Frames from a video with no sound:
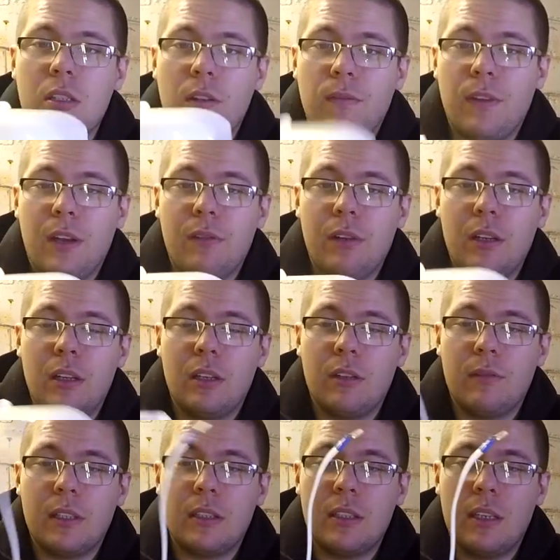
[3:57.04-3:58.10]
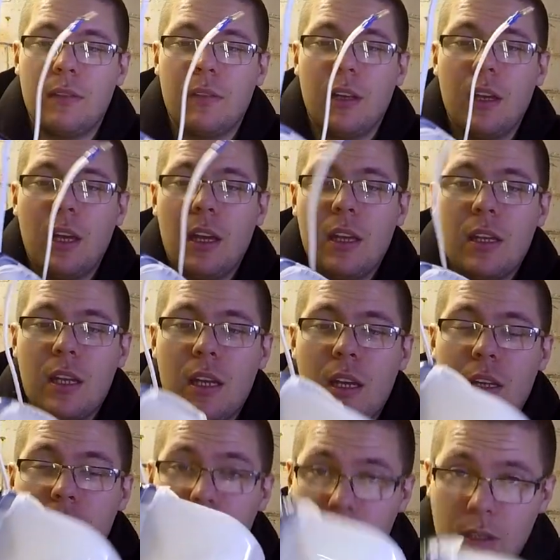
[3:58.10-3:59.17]
a very innovative
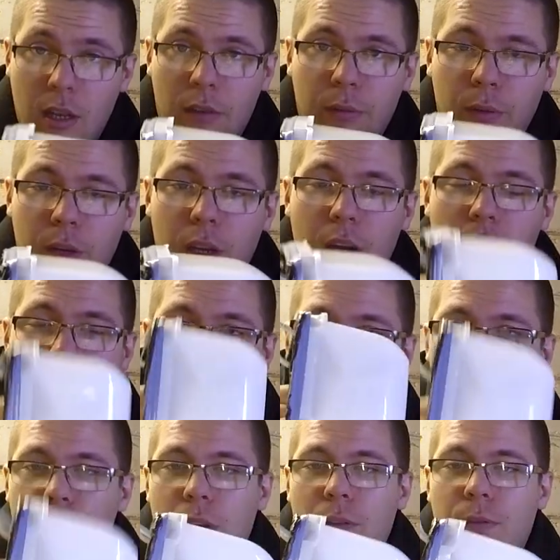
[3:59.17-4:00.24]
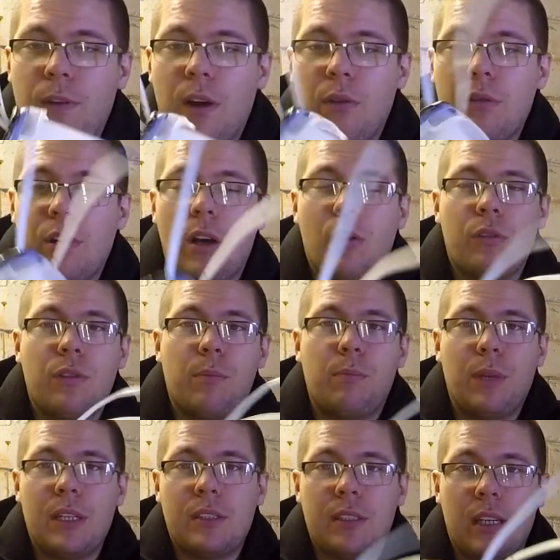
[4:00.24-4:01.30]
stuff here, and we found out the
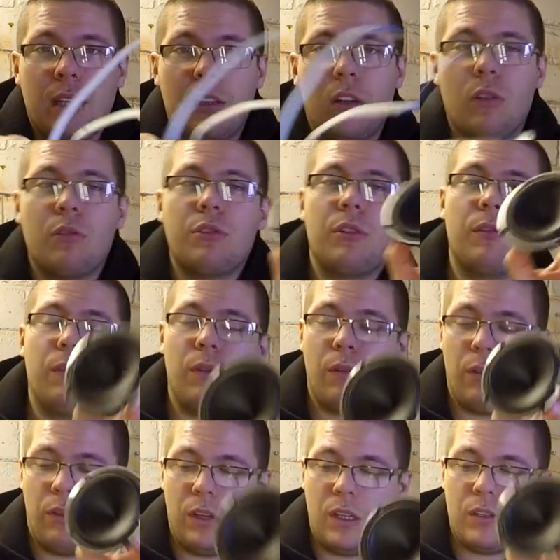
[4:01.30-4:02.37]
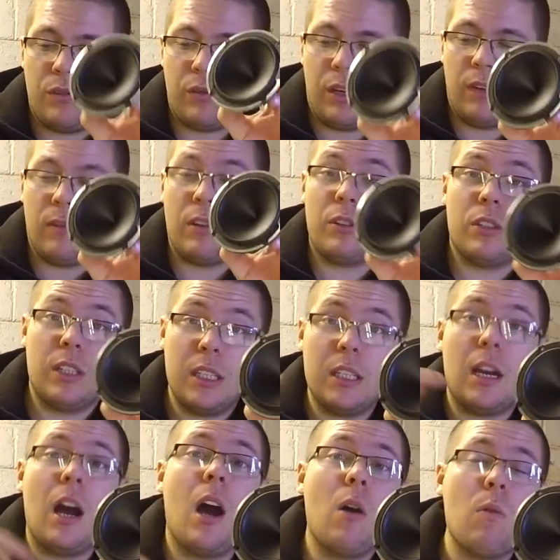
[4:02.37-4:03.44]
best enclosure for these drivers
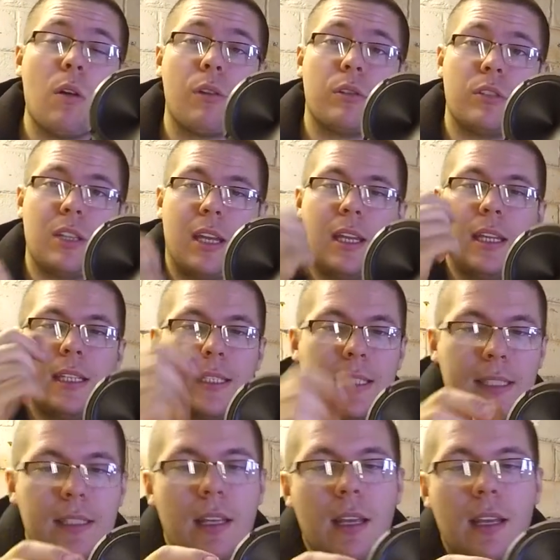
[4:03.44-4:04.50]
in our taste.